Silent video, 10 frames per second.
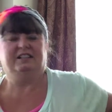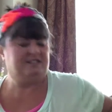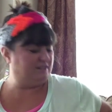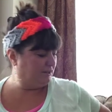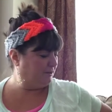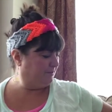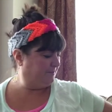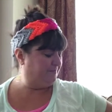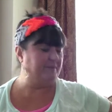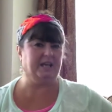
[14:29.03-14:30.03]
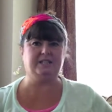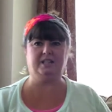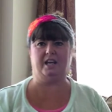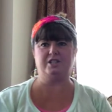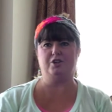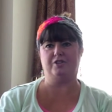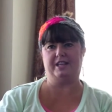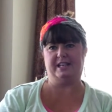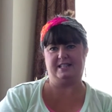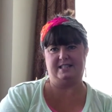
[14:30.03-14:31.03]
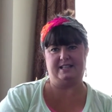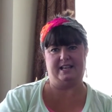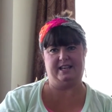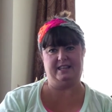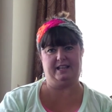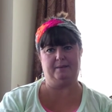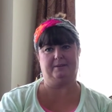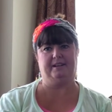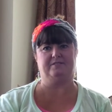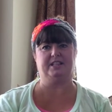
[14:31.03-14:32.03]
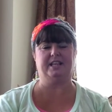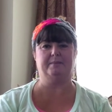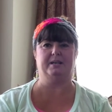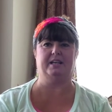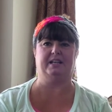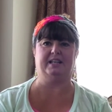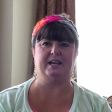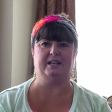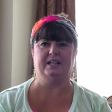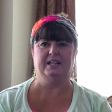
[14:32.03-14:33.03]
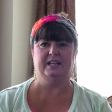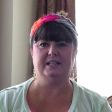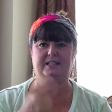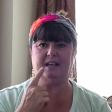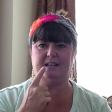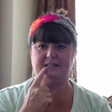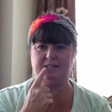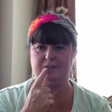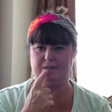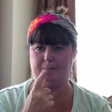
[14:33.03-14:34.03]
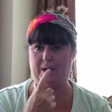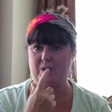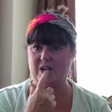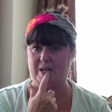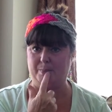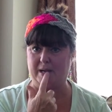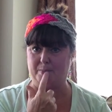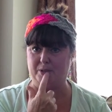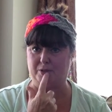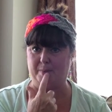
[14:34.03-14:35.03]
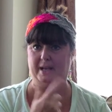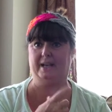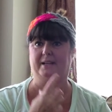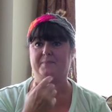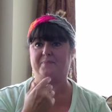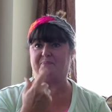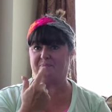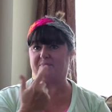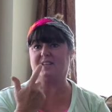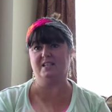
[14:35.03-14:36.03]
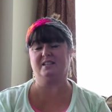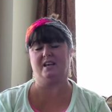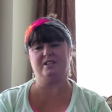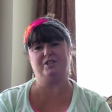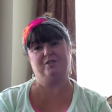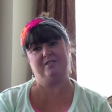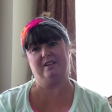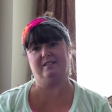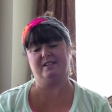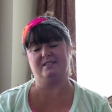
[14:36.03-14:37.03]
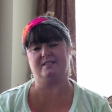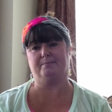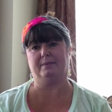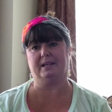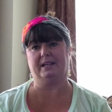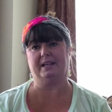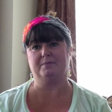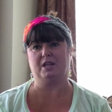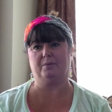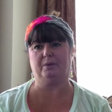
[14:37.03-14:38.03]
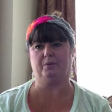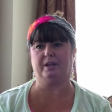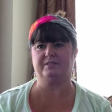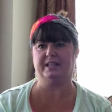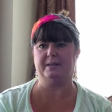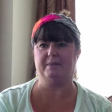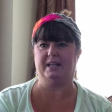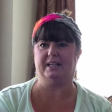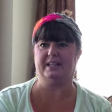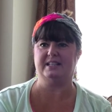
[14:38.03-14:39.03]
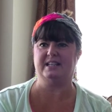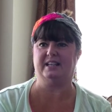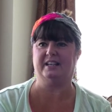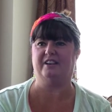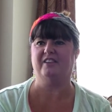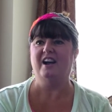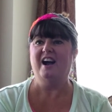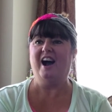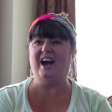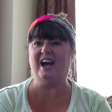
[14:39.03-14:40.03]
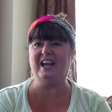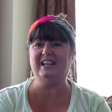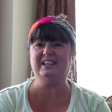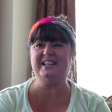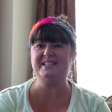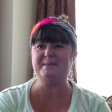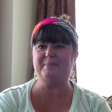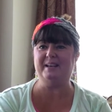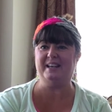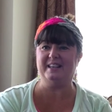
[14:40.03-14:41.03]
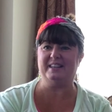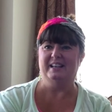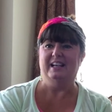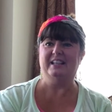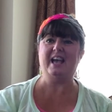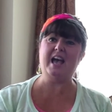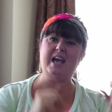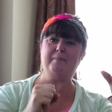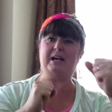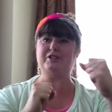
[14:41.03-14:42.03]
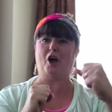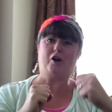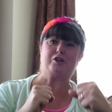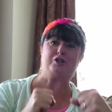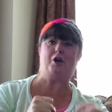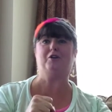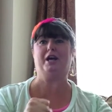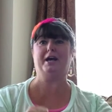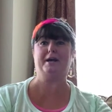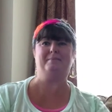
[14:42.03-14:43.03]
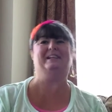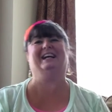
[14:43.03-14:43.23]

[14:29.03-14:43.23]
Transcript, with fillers: So, he's got a toothache today. I think I'm going to have to get him in and get that. He's got a tooth about where I got mine pushed back. He's got a tooth there that's bugging him. So I think we're going to have to get him in and get that taken care of. Hi, Elizabeth. Yay, my daughter showed up.